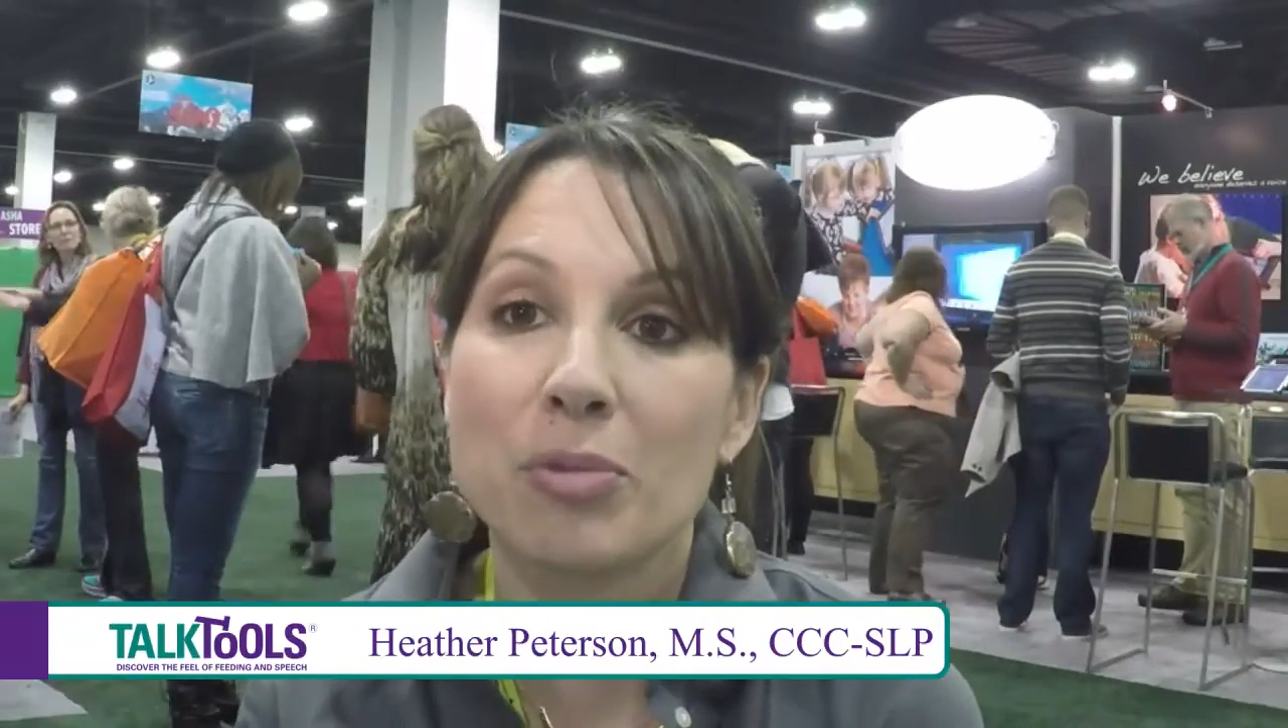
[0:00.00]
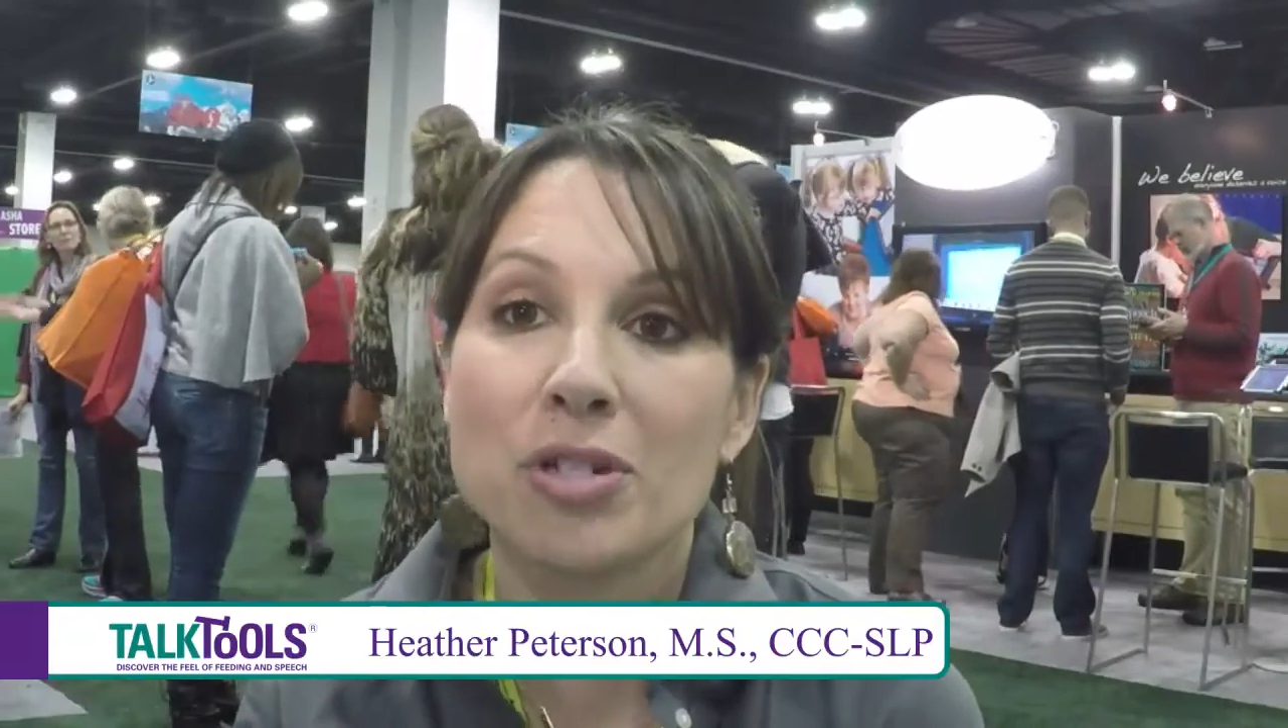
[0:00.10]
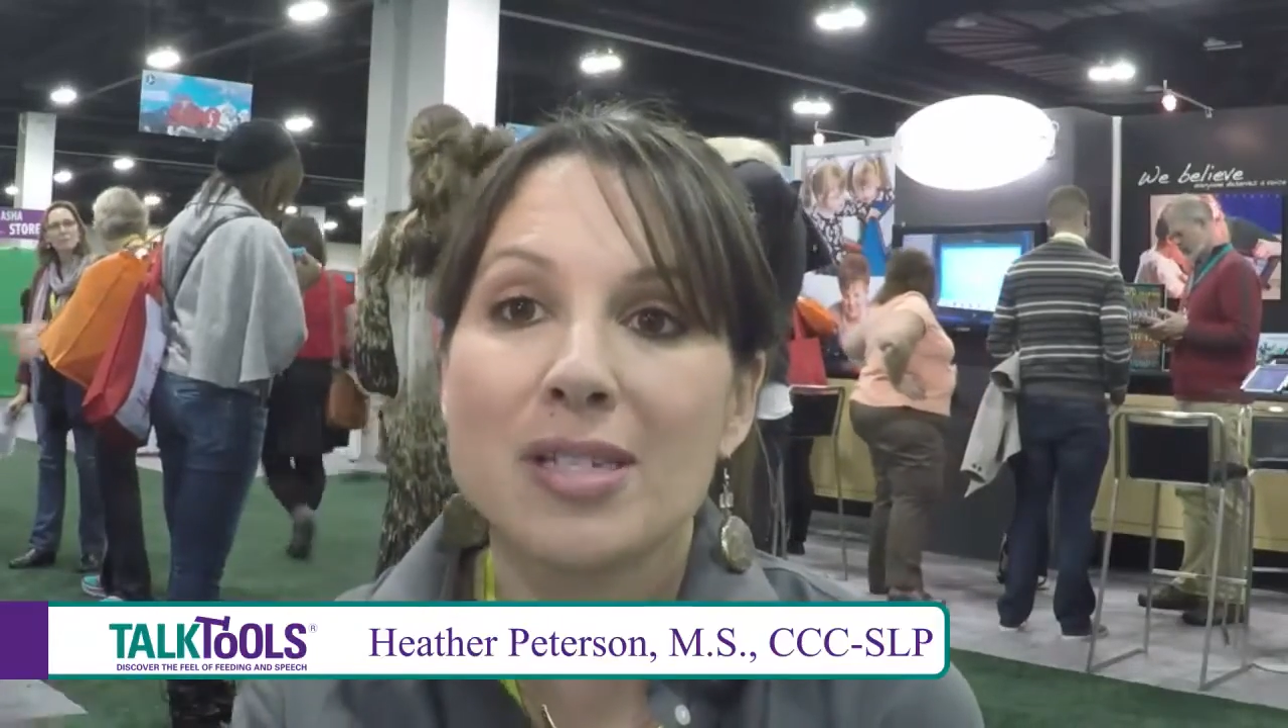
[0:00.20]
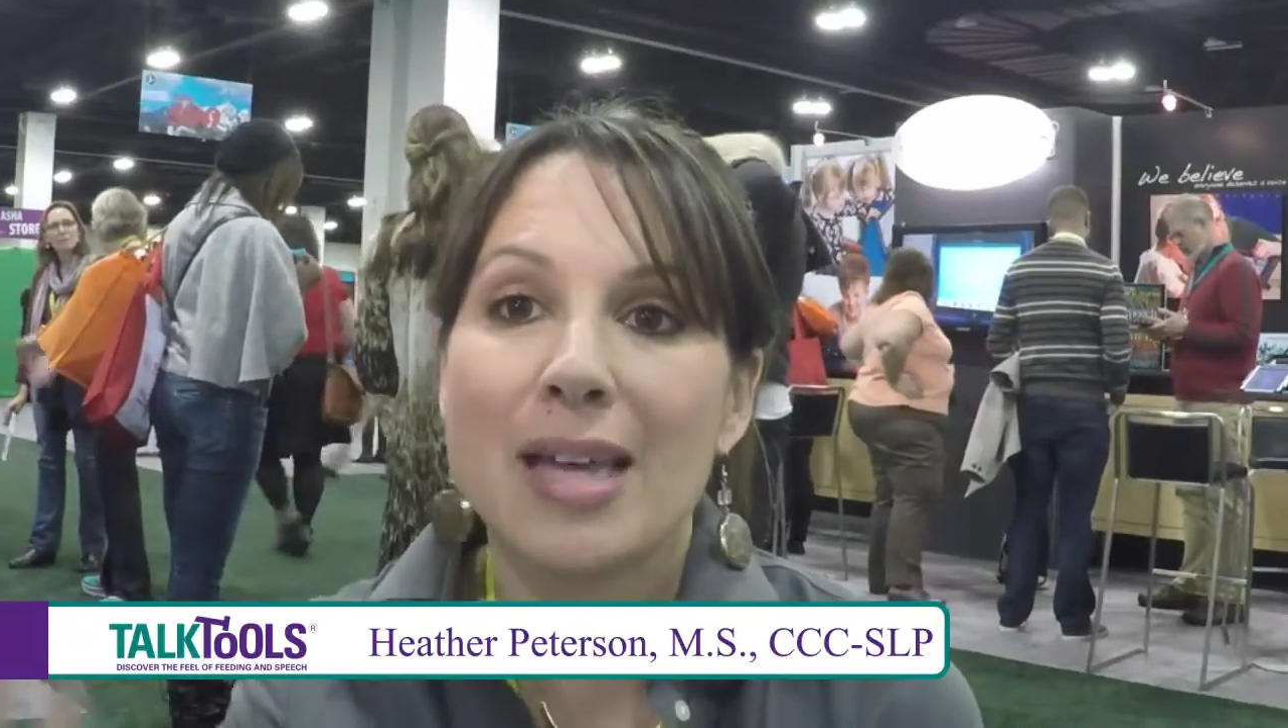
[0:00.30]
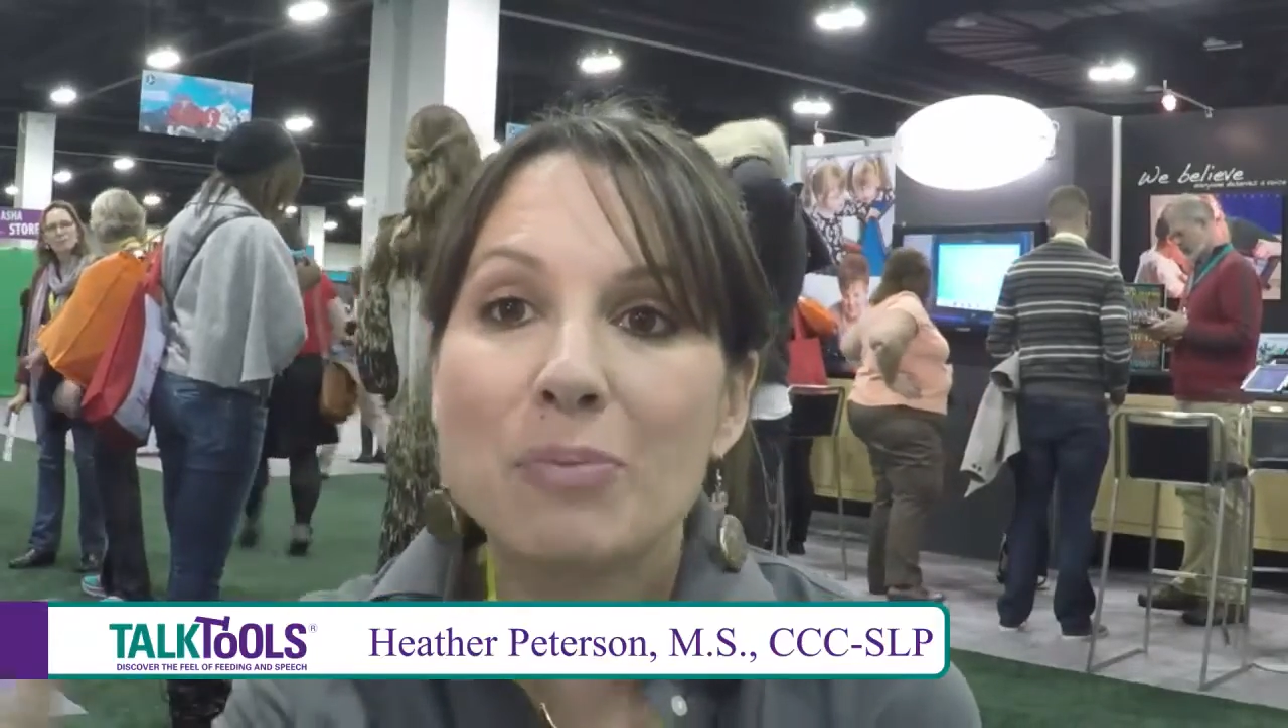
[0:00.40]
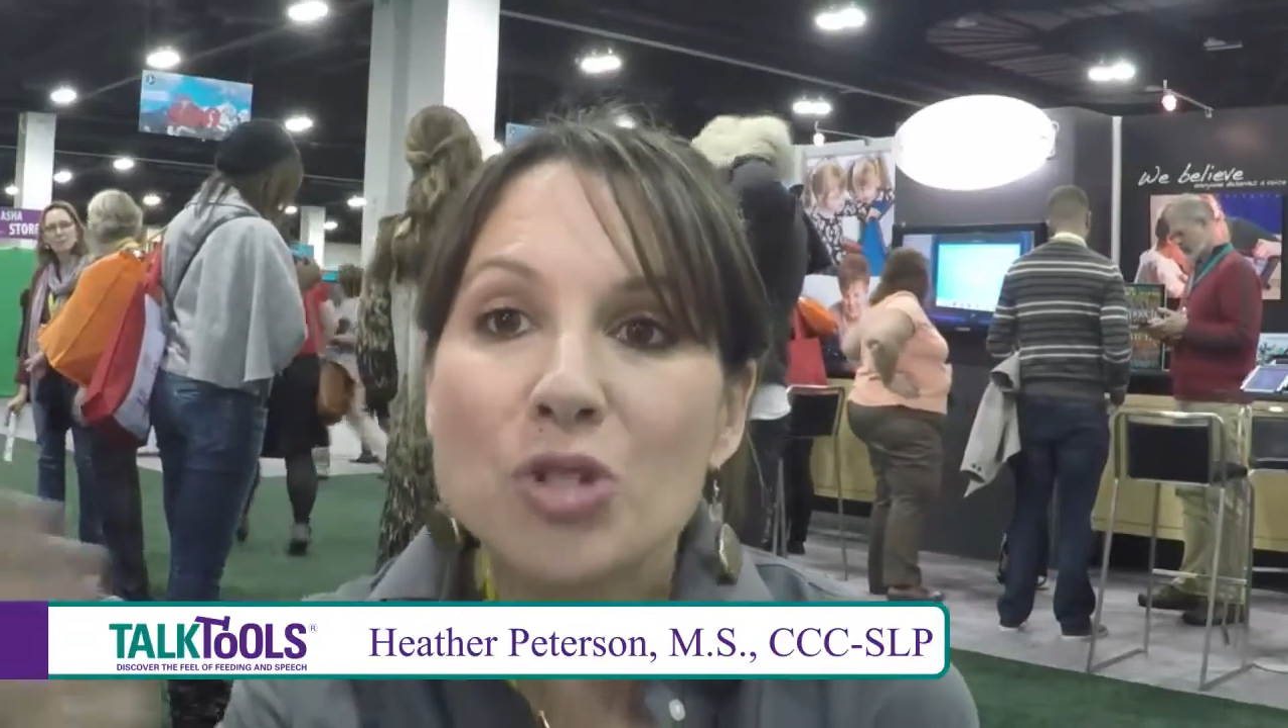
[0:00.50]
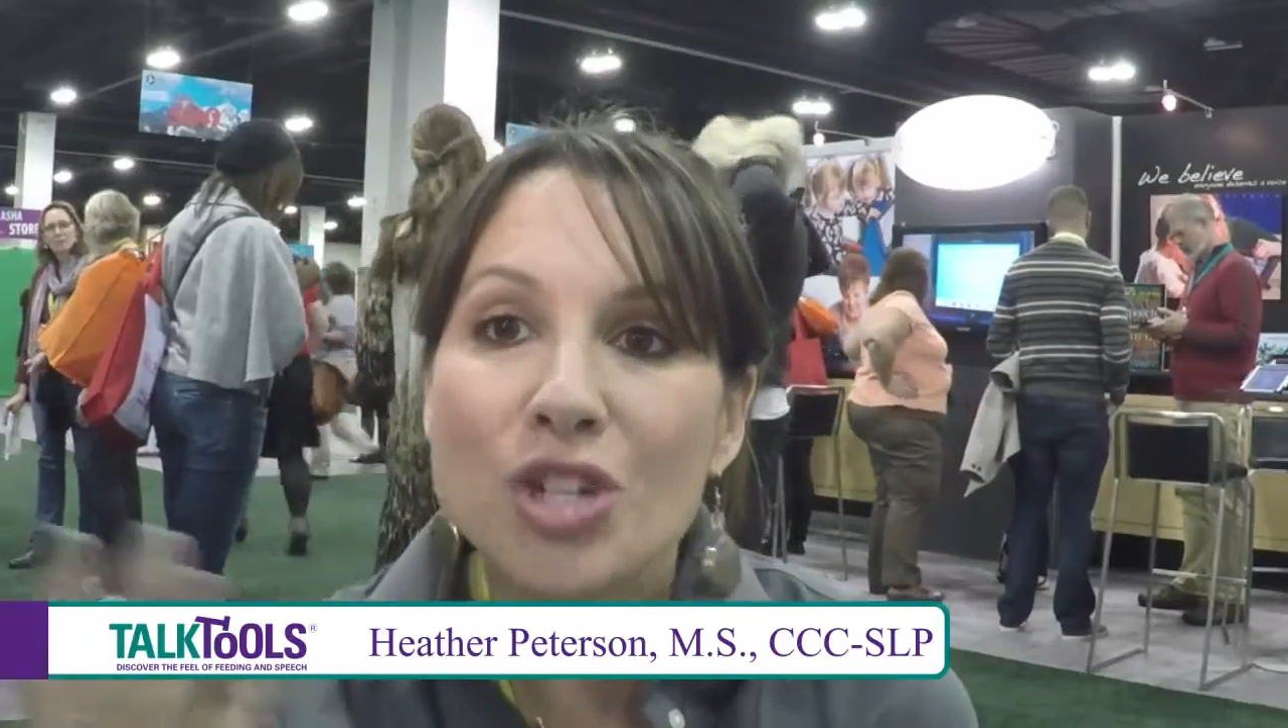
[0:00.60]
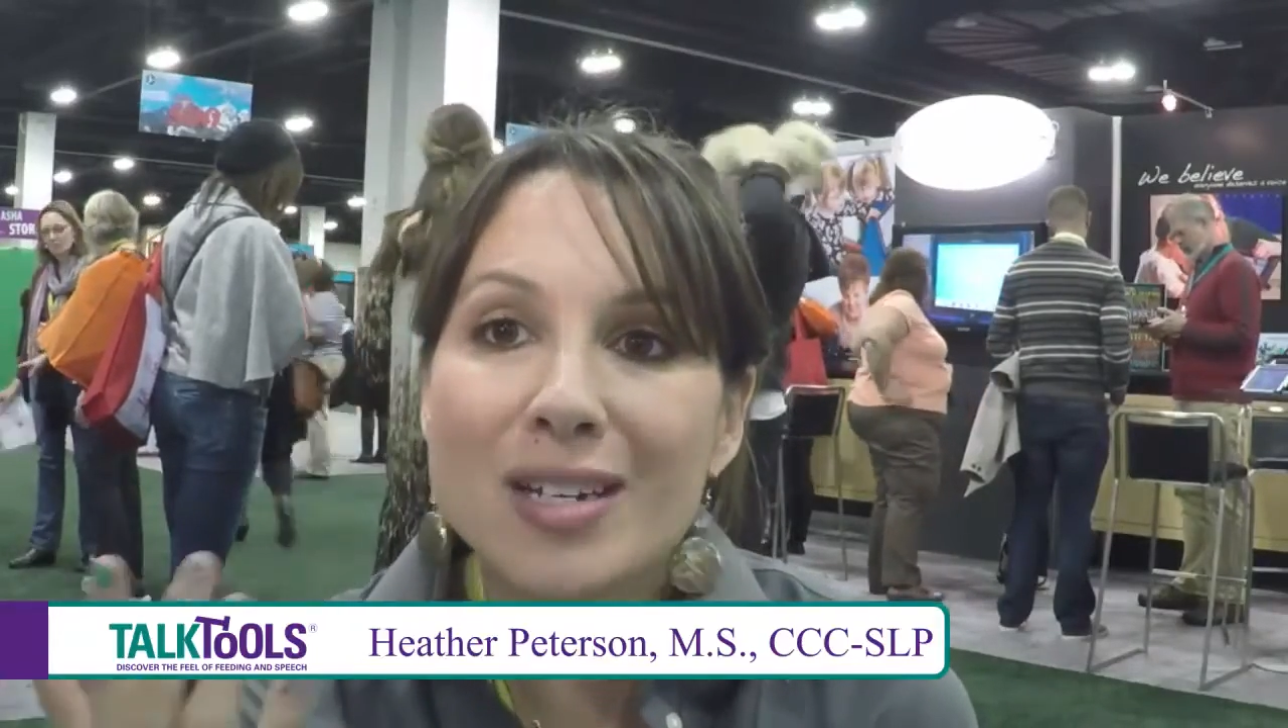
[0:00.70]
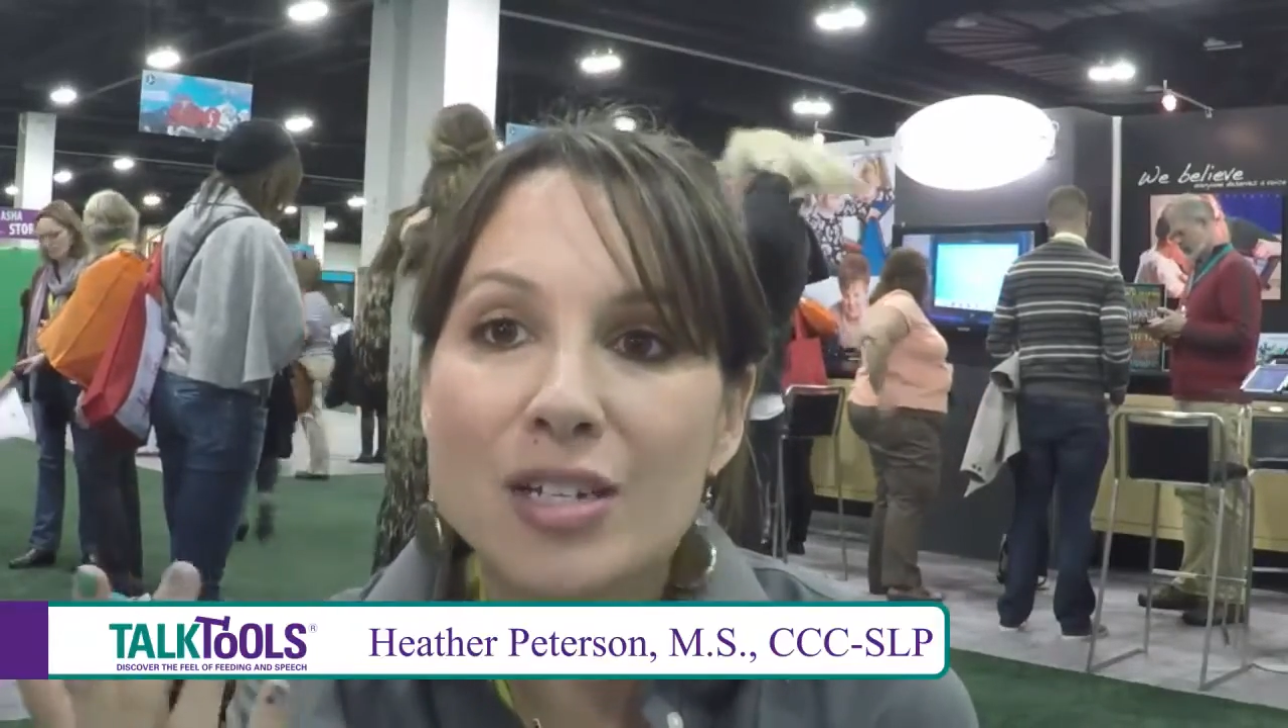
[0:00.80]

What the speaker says: perception